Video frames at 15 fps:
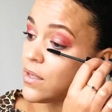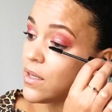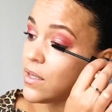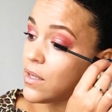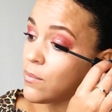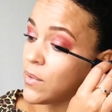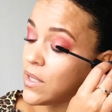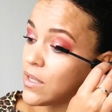
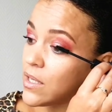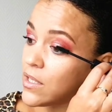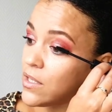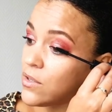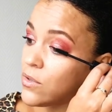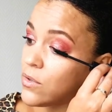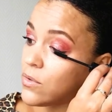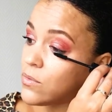And I mean, like,
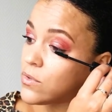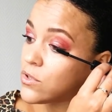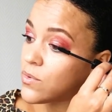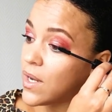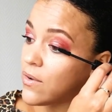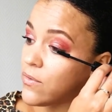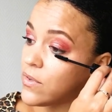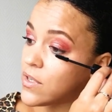you know,
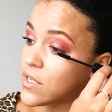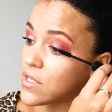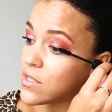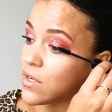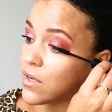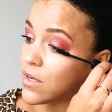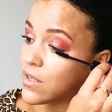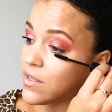
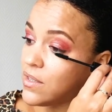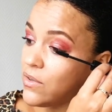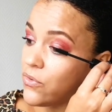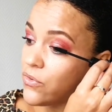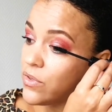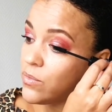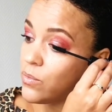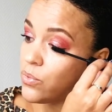travelers are a
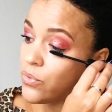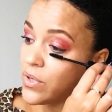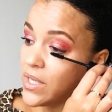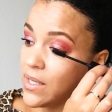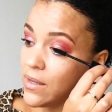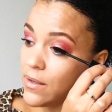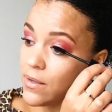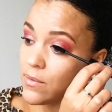different
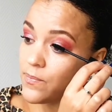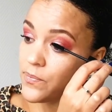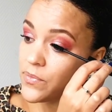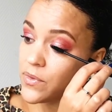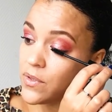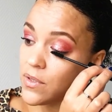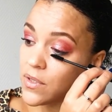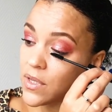breed.
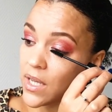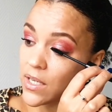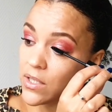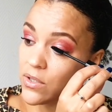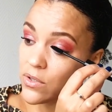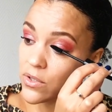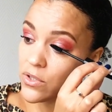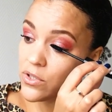
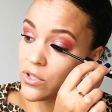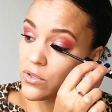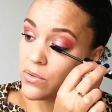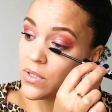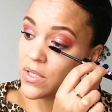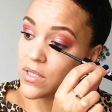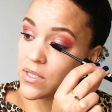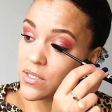You're
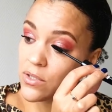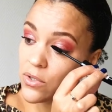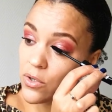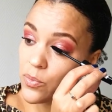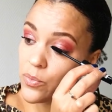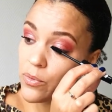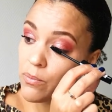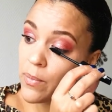curious, you're
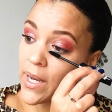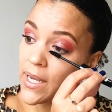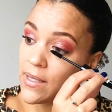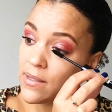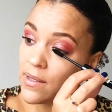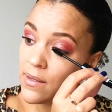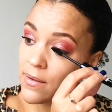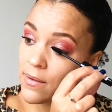
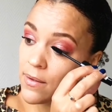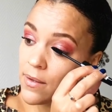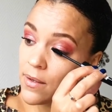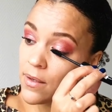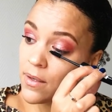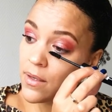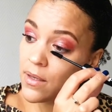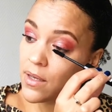open-minded,
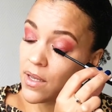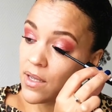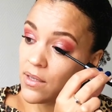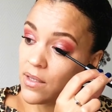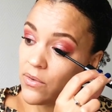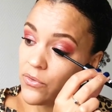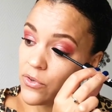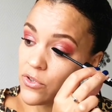
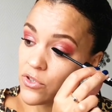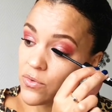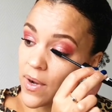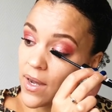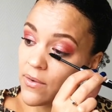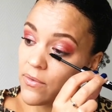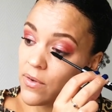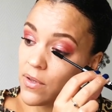and if you
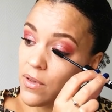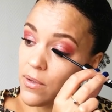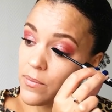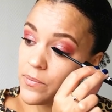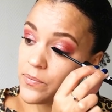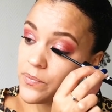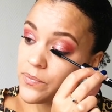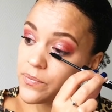travel,
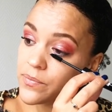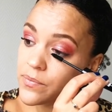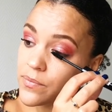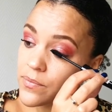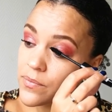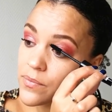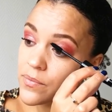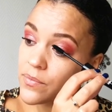
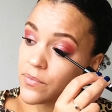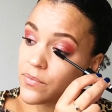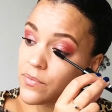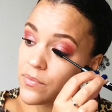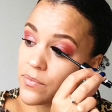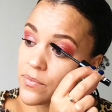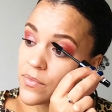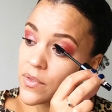
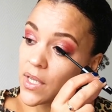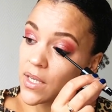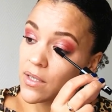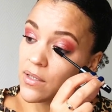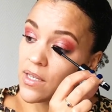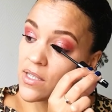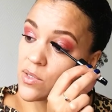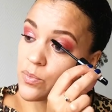
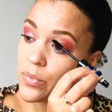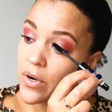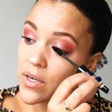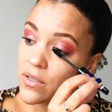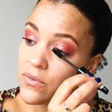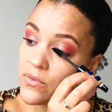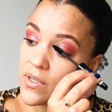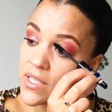like, that's
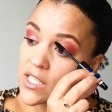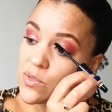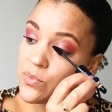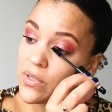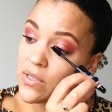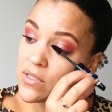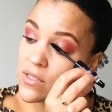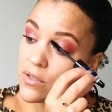part of the
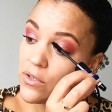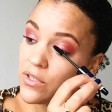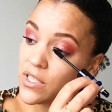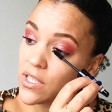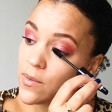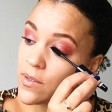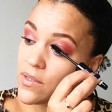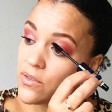experience,
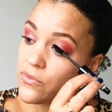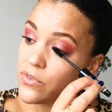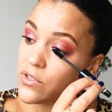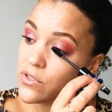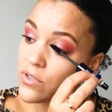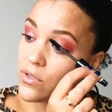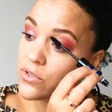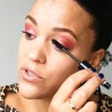learning about
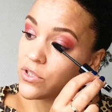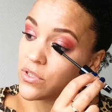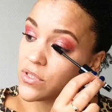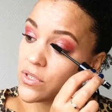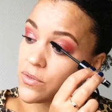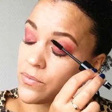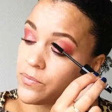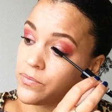different
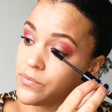cultures.